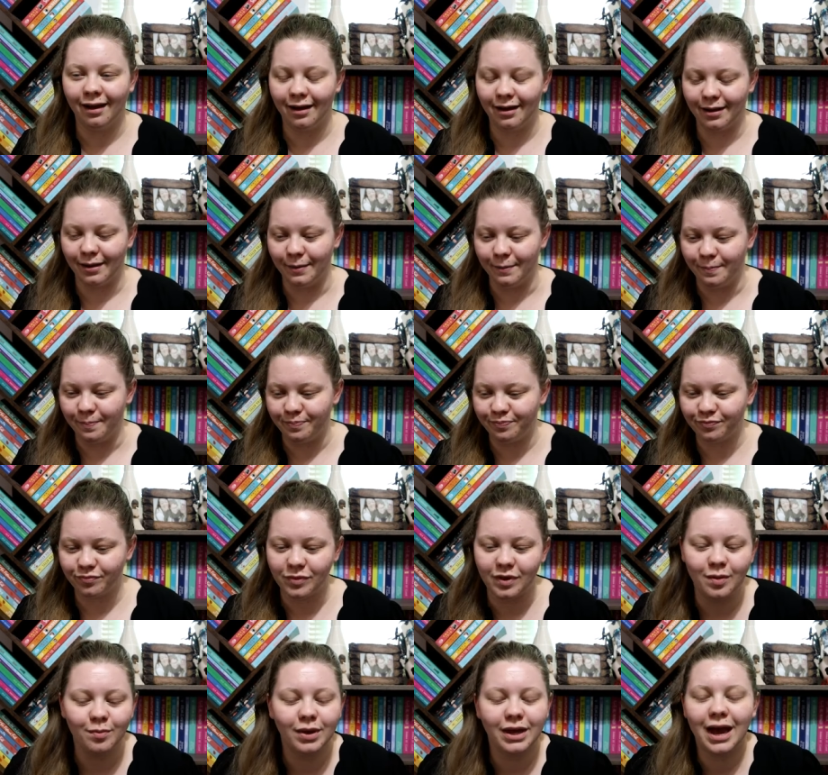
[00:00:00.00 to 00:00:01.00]
Um,
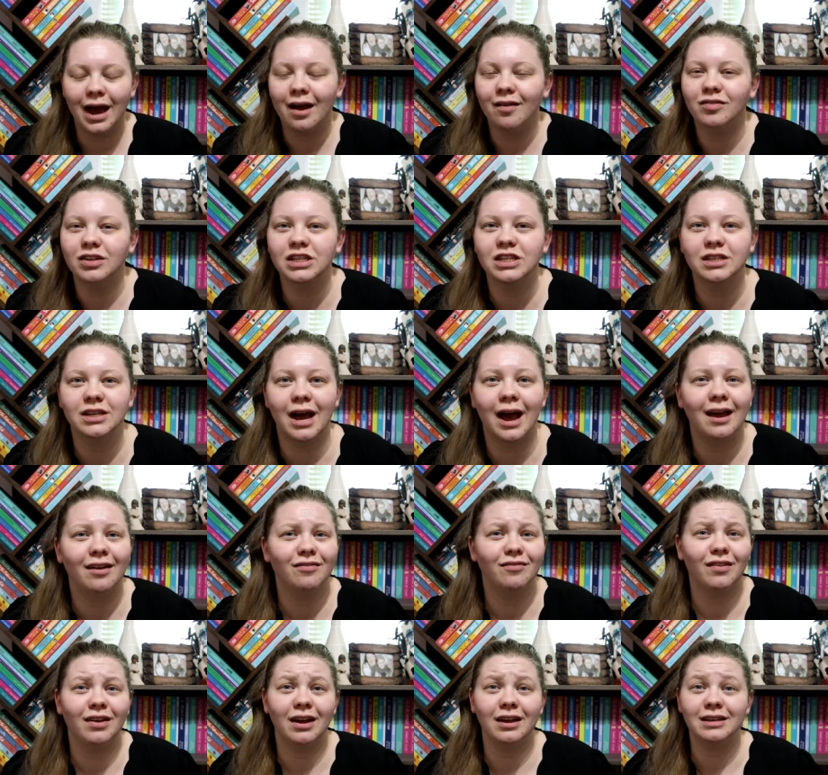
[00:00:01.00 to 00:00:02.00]
but yeah, I've just,
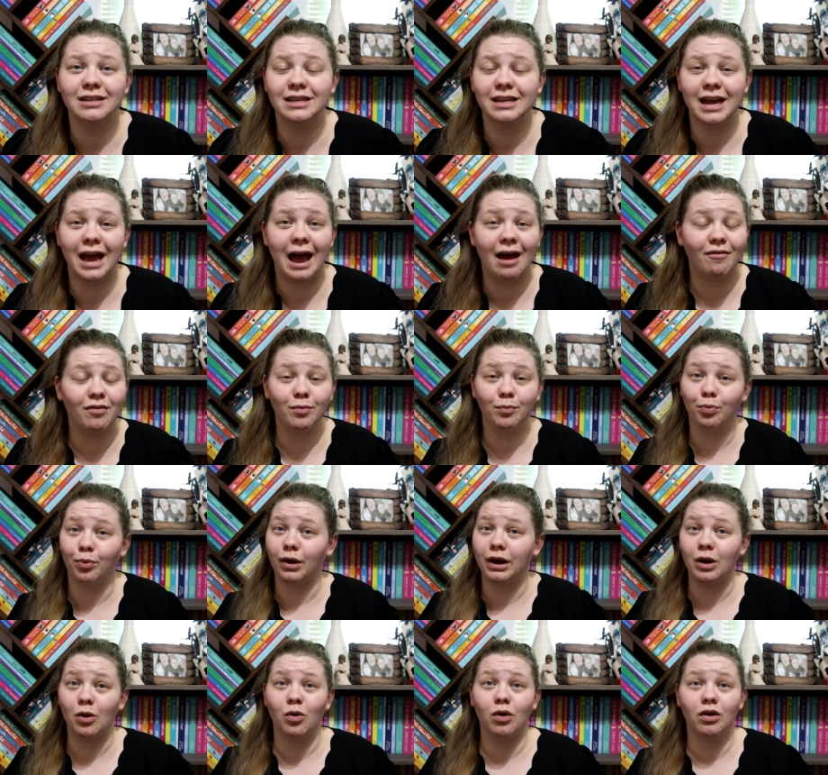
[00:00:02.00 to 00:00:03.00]
I haven't
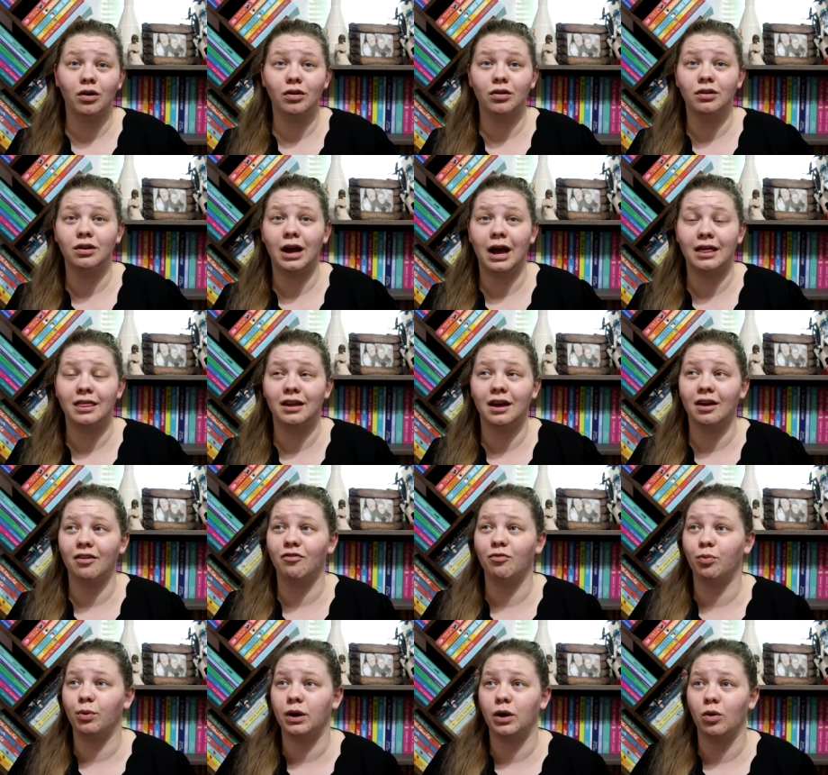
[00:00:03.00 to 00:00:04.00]
pre-ordered. I think
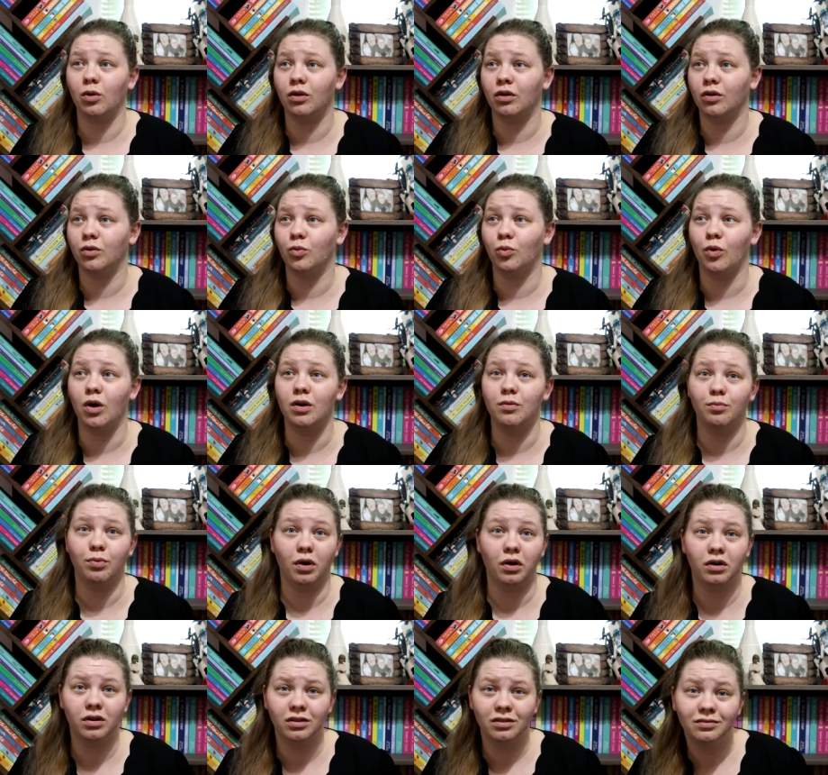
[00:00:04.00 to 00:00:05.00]
I've pre-ordered one
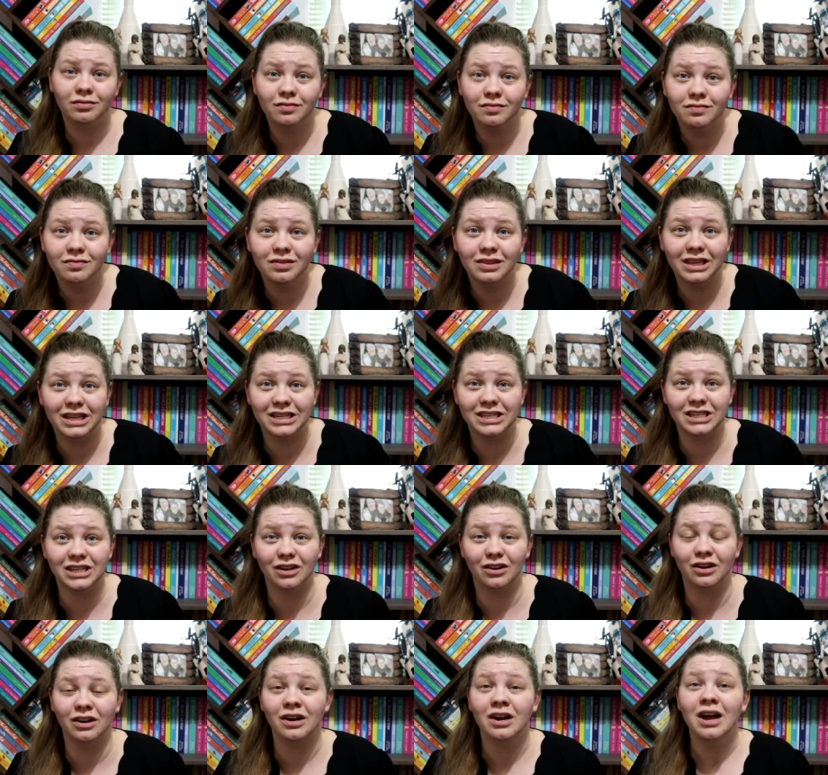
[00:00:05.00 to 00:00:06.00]
book this
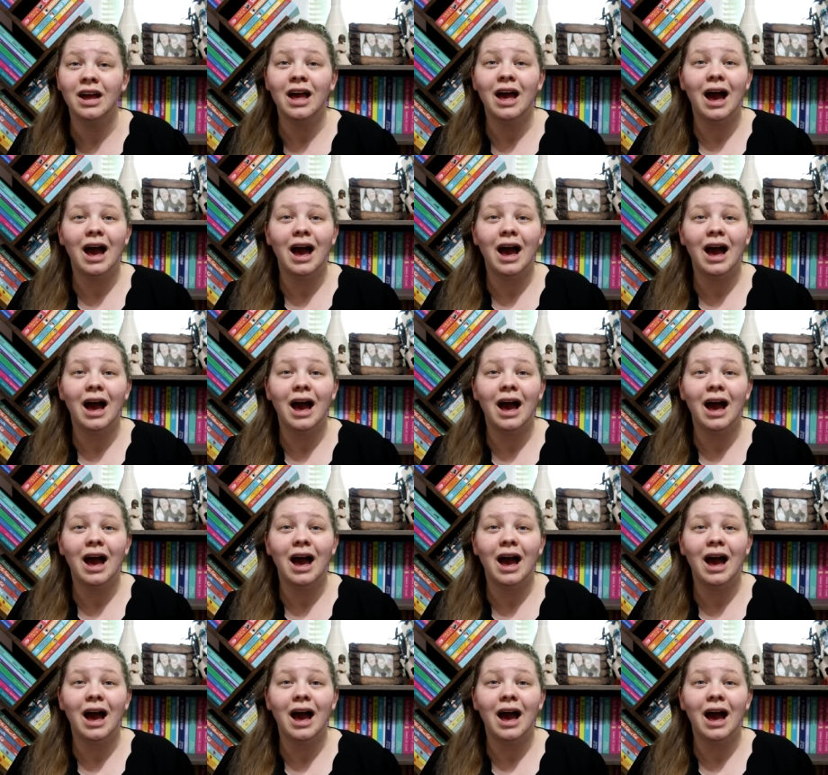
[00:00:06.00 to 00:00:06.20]
year.